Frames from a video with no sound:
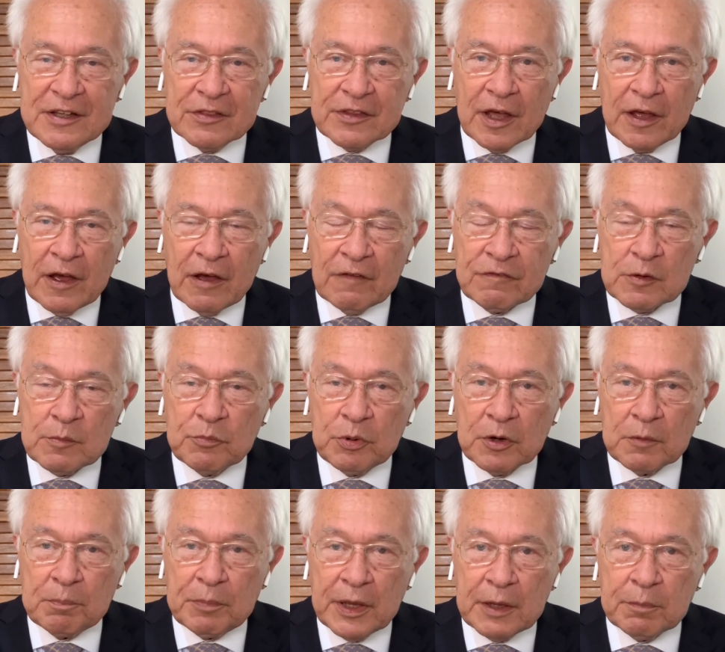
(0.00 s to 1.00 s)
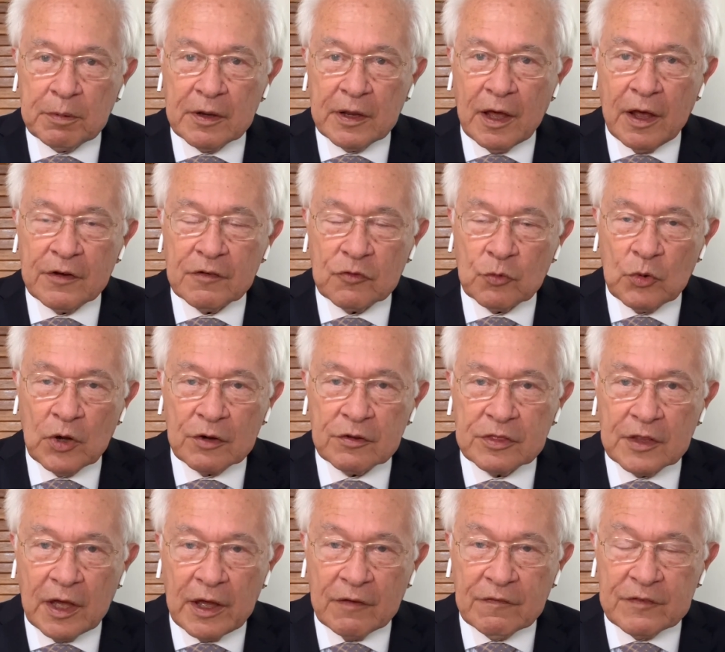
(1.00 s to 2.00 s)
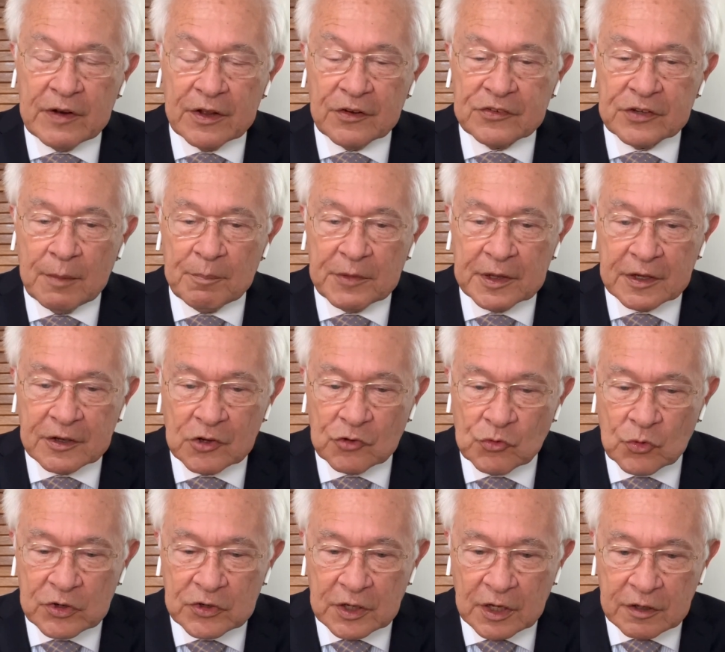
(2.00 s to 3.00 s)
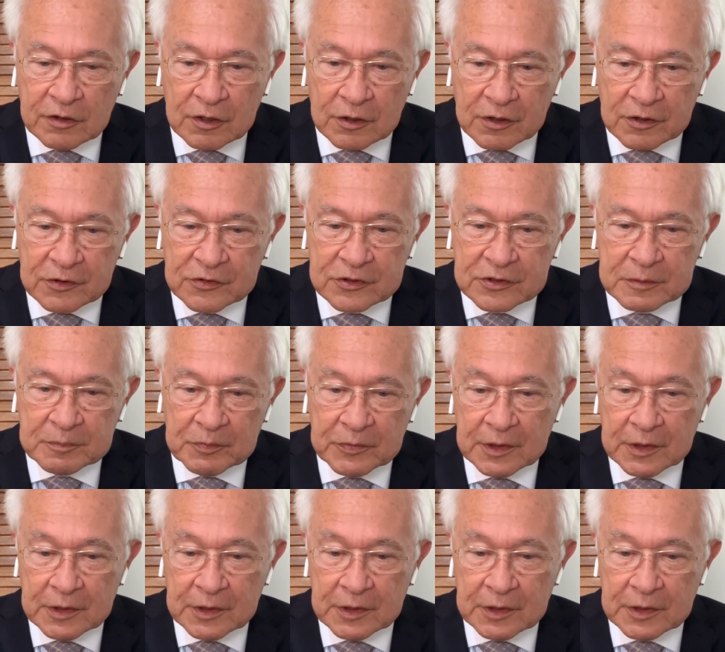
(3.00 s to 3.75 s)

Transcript: They haven't put people out of work. They haven't had something as ridiculous,